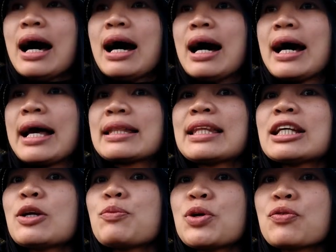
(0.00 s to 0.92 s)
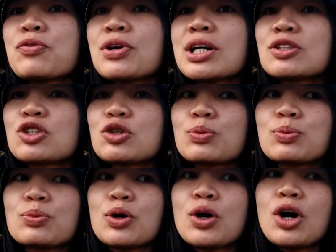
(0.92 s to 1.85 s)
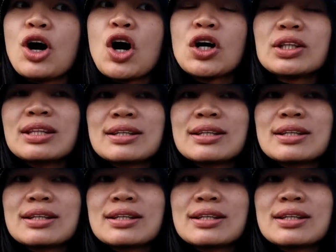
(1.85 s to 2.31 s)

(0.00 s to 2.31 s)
And they prefer to on